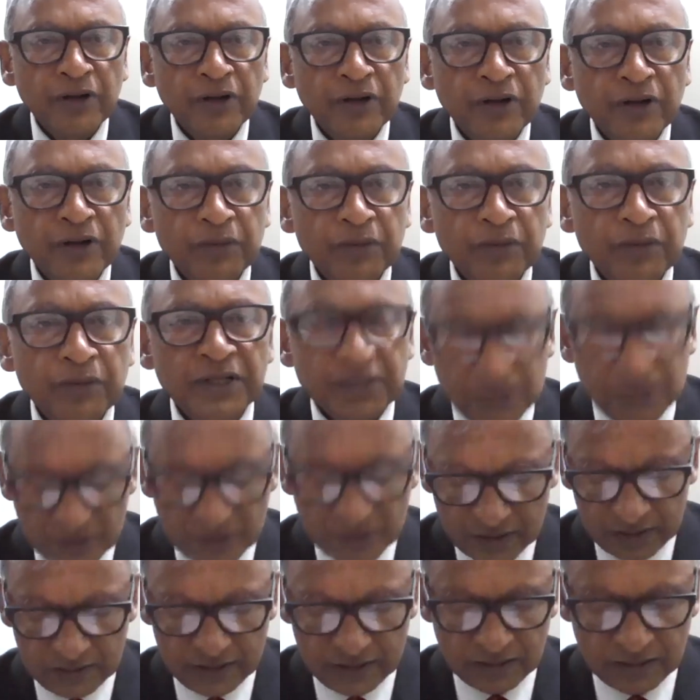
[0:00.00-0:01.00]
much,
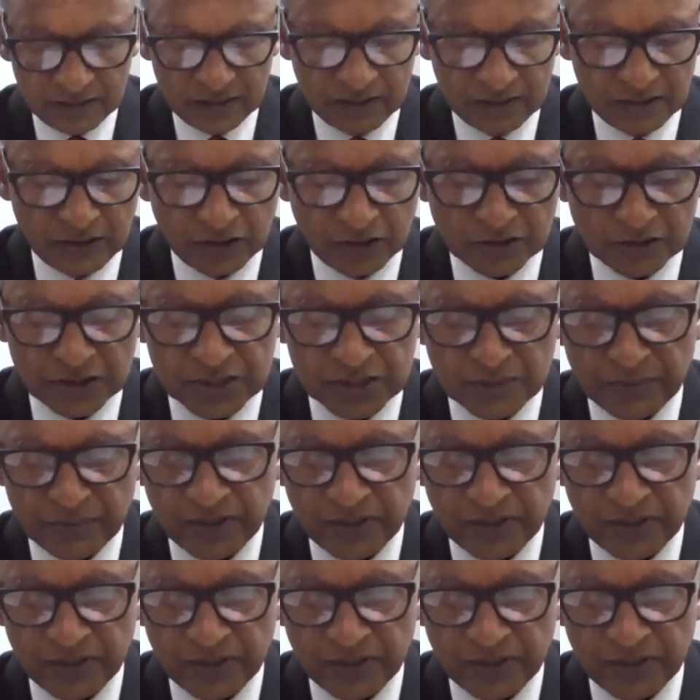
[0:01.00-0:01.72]
Dr. Shammaa,